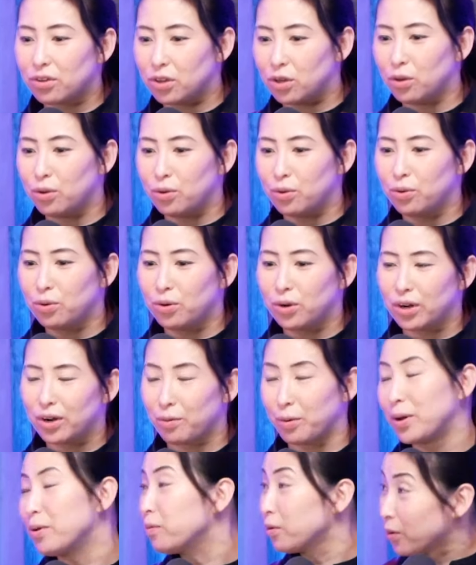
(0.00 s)

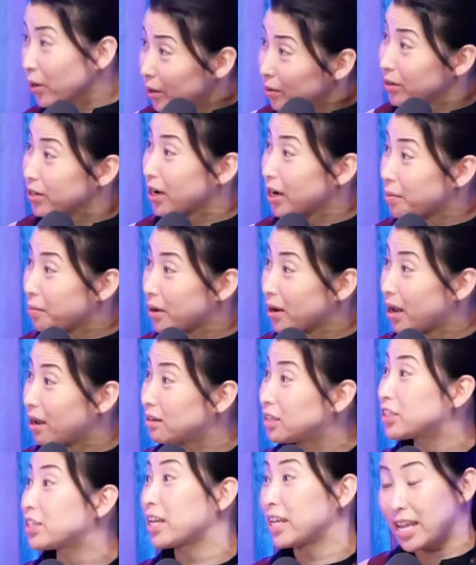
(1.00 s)
were talking about
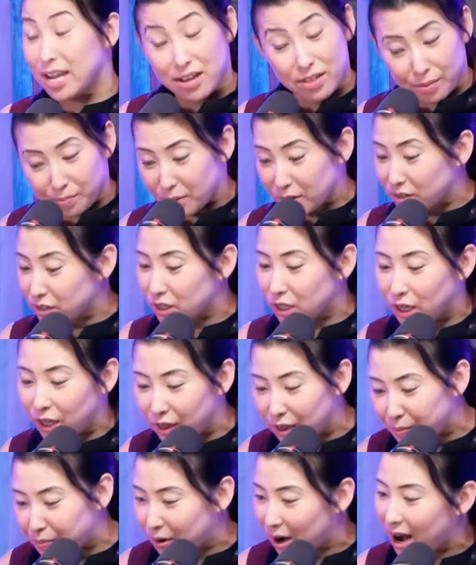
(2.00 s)
how just like, the personal
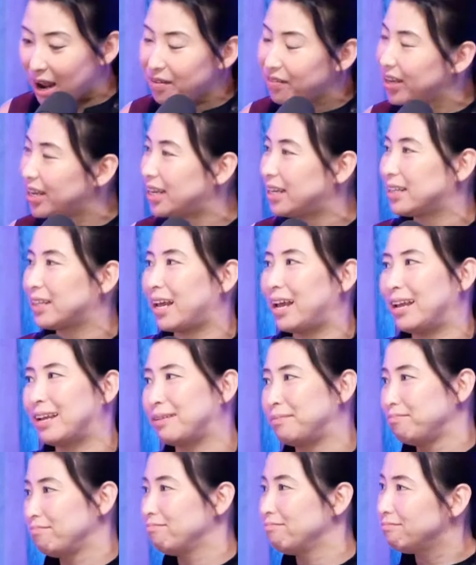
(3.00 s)
and the private,
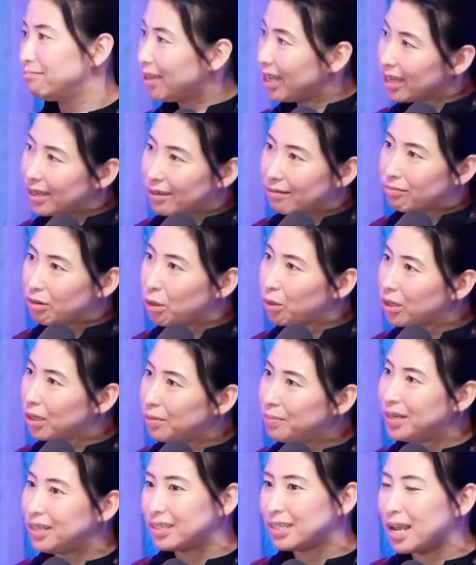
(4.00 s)
like they can
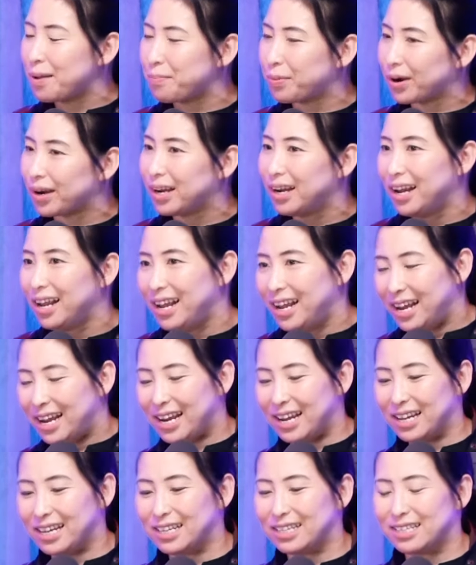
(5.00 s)
totally be separate.
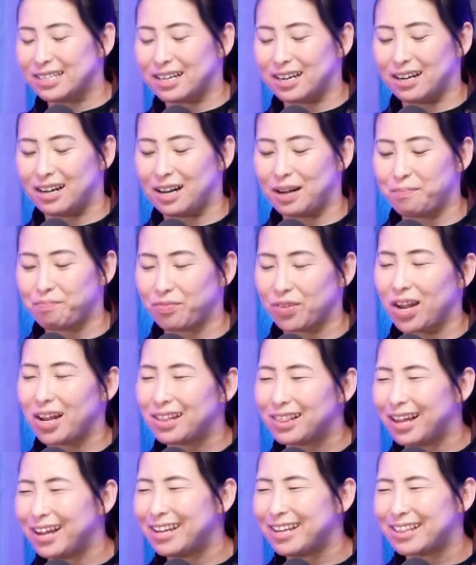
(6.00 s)
And
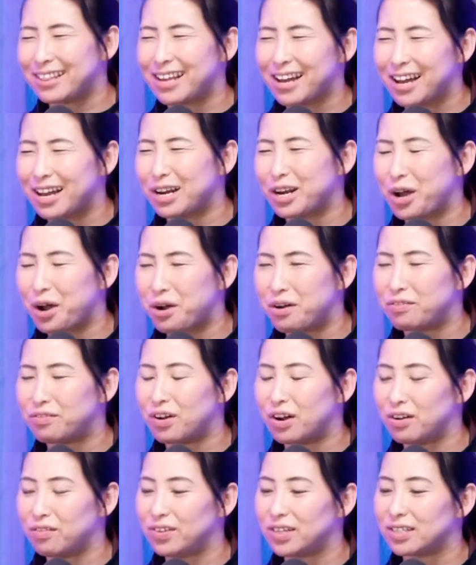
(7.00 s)
I like that
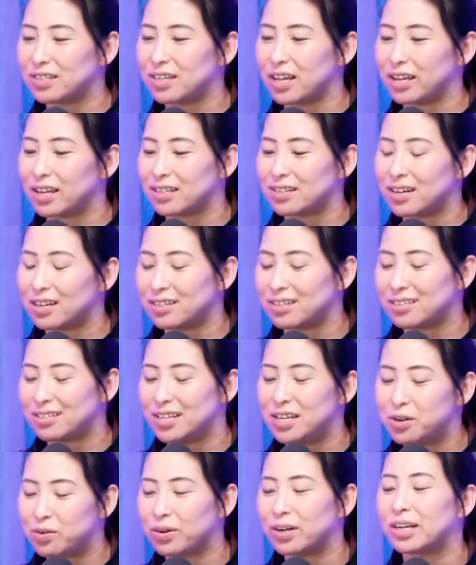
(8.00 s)
of it's like, it's not
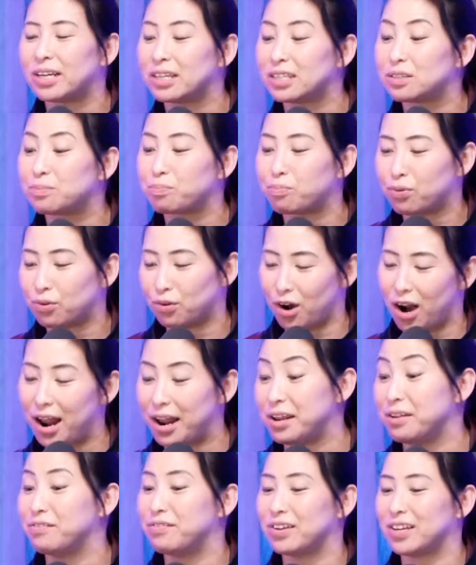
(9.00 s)
secret, it's
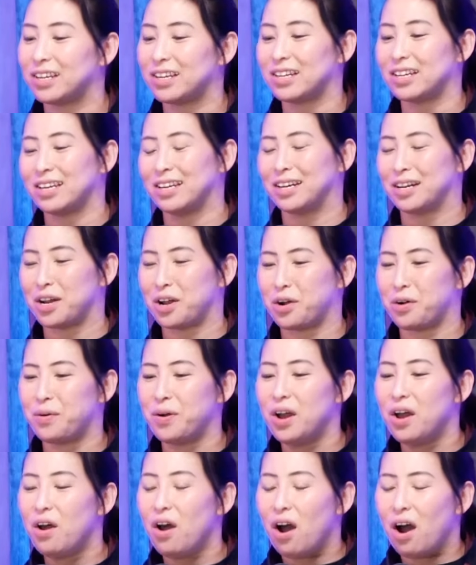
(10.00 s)
private, you know?